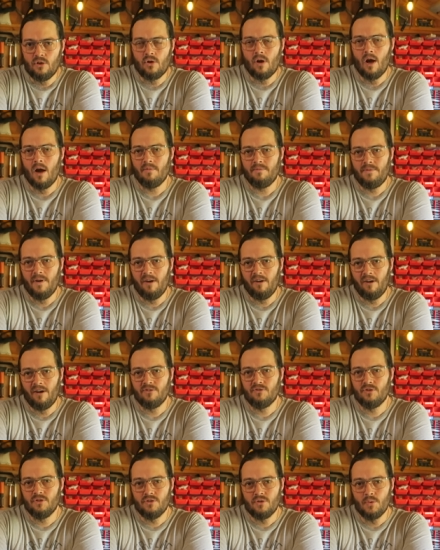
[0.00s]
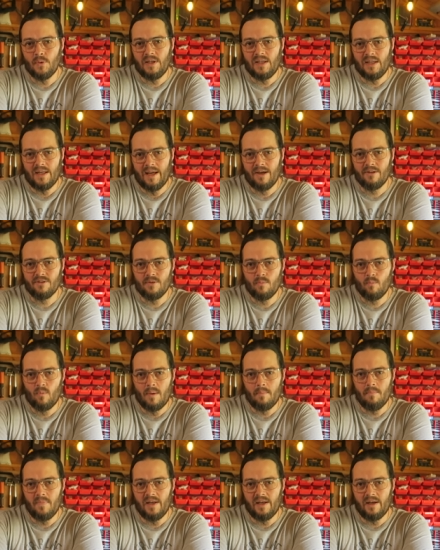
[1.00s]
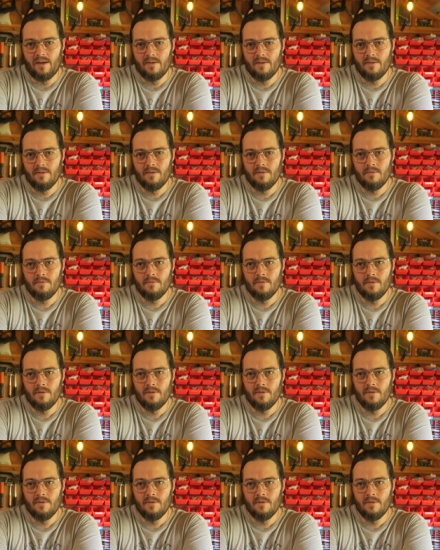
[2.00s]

You can't fire 120 nails in 1 minute. No.